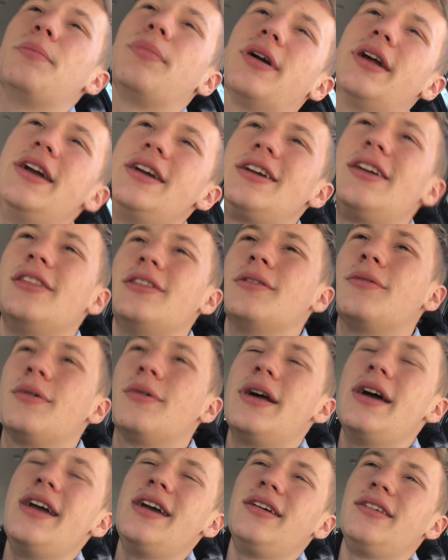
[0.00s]
break in the
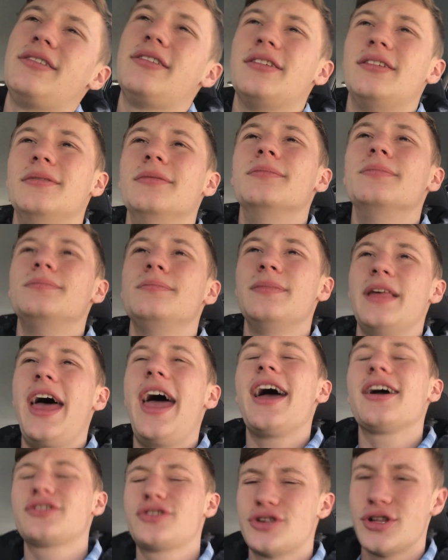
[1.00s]
race and
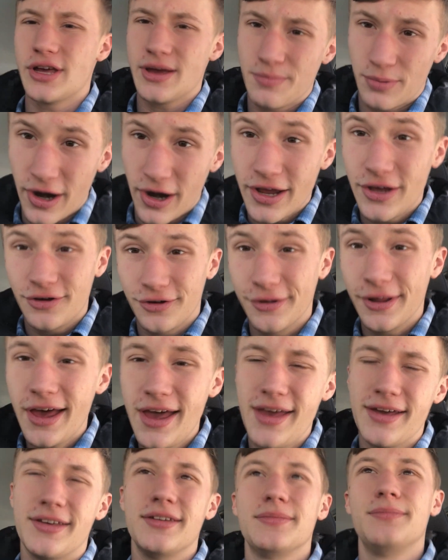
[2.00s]
actually break your
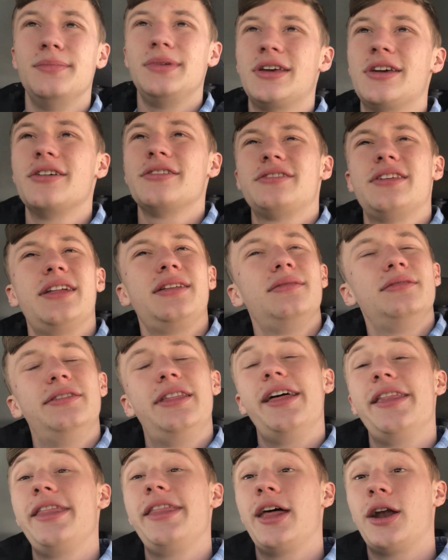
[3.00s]
leg, because then
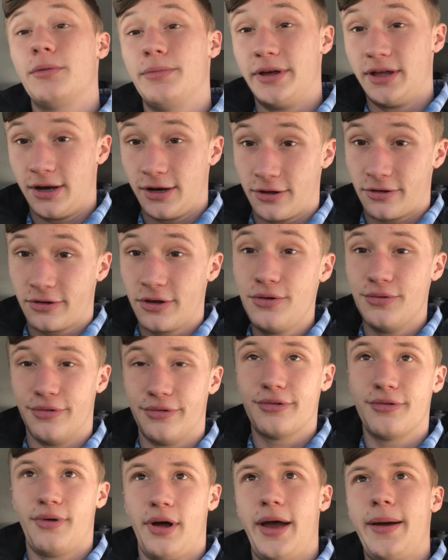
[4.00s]
that'll be an
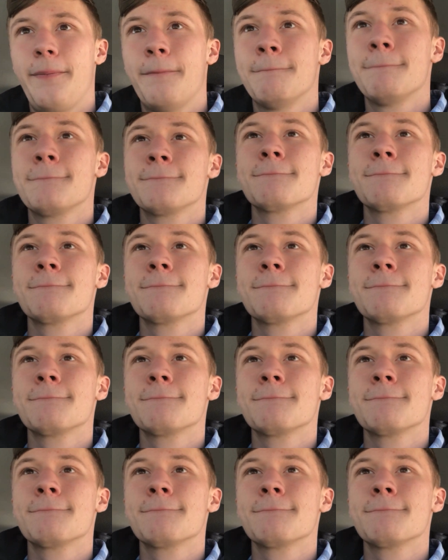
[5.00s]
excuse, right?